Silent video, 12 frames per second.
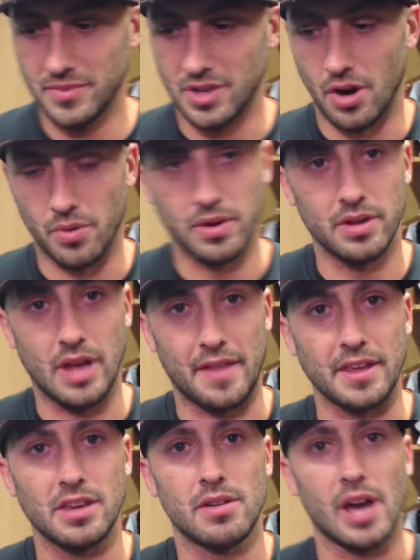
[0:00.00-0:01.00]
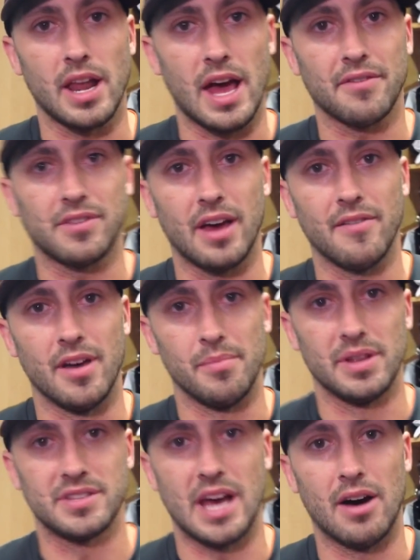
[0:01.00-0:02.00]
you know, I think you kind of have to have that
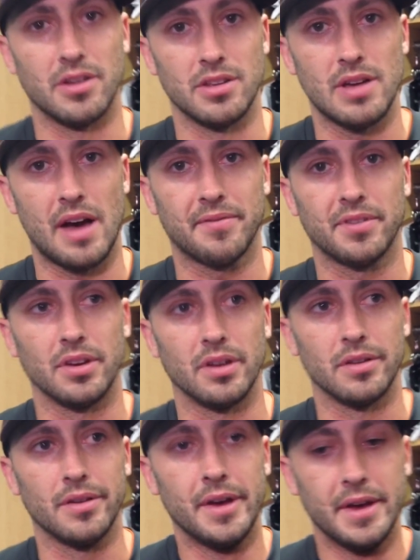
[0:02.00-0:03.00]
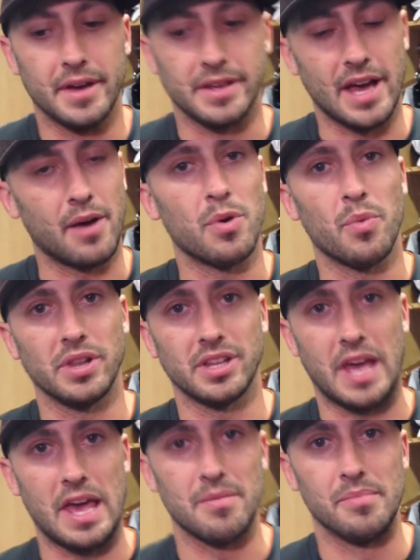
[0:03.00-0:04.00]
mentality. You have to, yeah, we won the
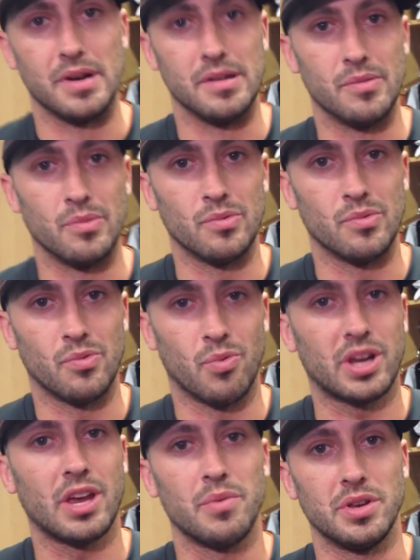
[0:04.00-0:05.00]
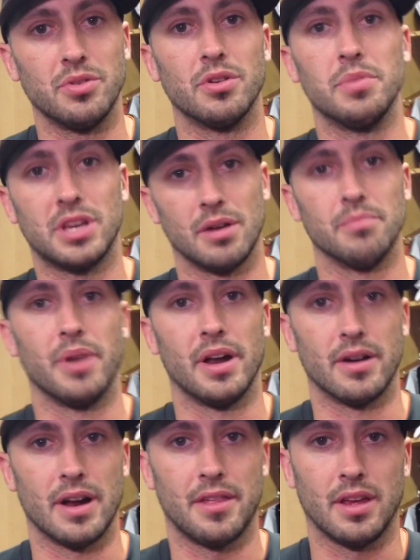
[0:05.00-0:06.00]
game, but what can we do to become
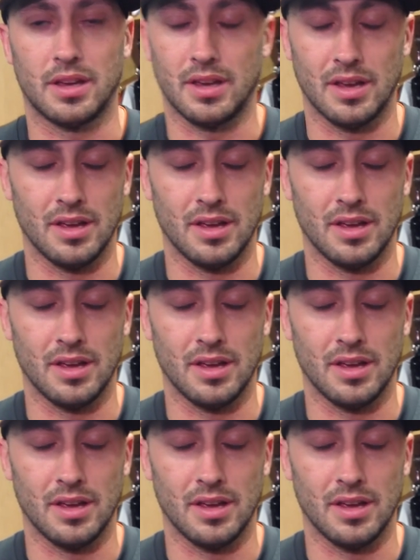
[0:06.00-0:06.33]
better? I think,